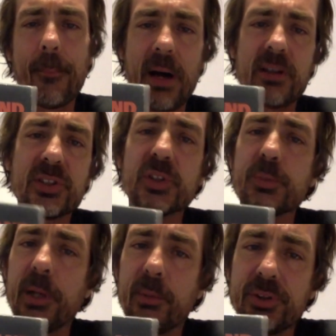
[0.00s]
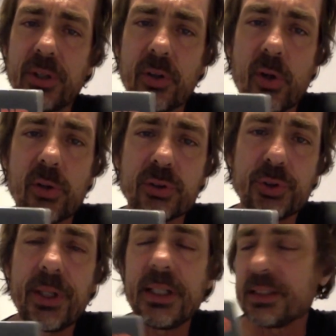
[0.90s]
Miles was playing with John
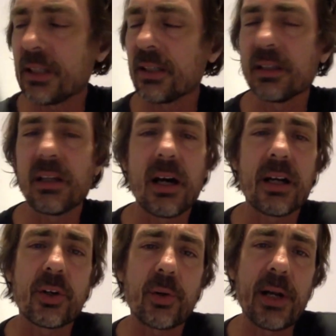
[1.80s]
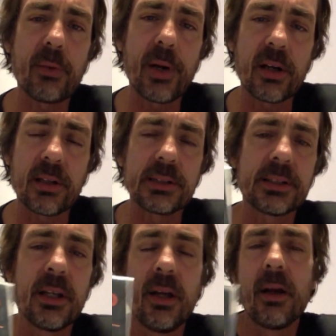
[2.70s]
Coltrane, he's on a lot of great
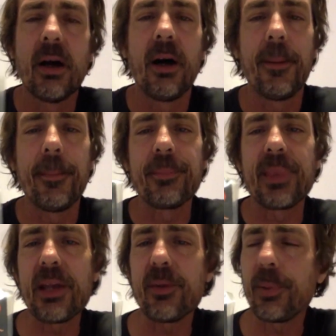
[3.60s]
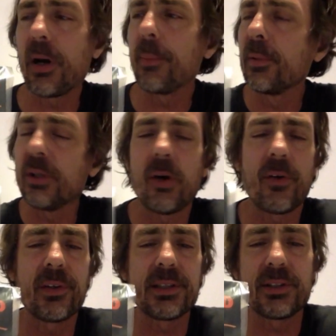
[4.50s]
records um, that you probably
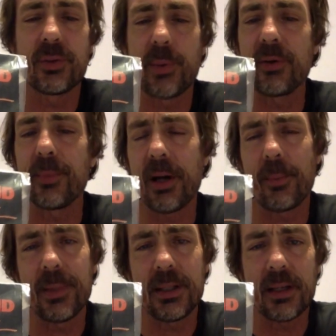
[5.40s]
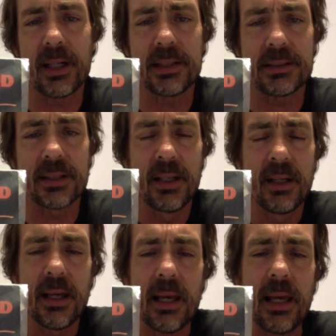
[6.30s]
know. If you listen to Around About Midnight
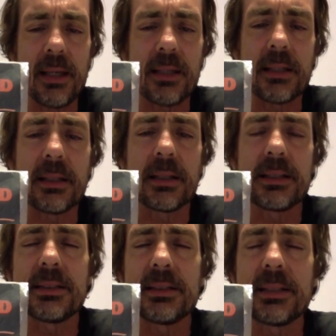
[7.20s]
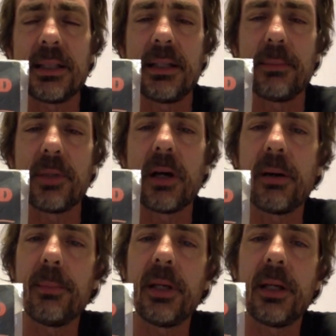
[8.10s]
and listen to him
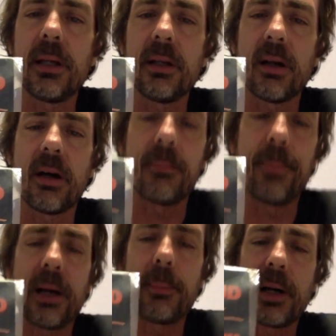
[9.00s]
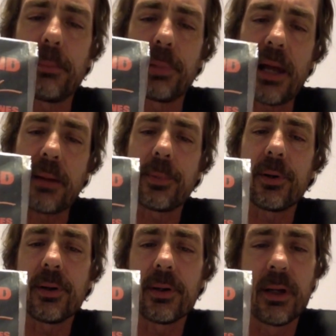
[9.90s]
come in on Bye Bye
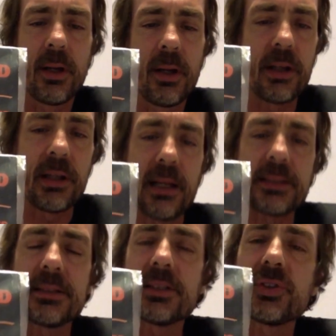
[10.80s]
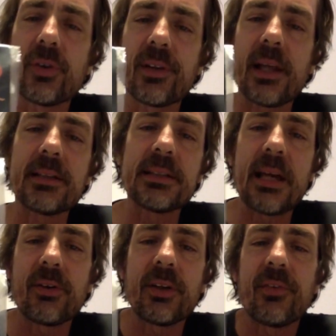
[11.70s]
Blackbird, that's just sort of that
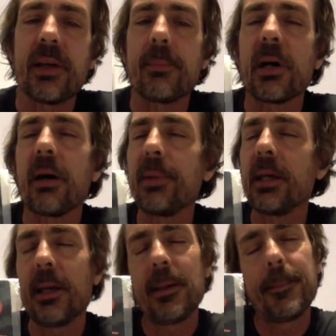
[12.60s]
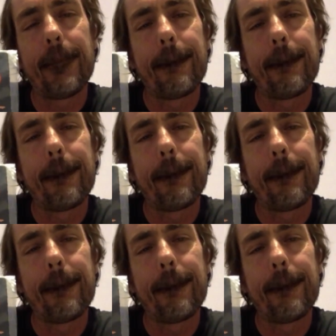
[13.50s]
sound of him coming in.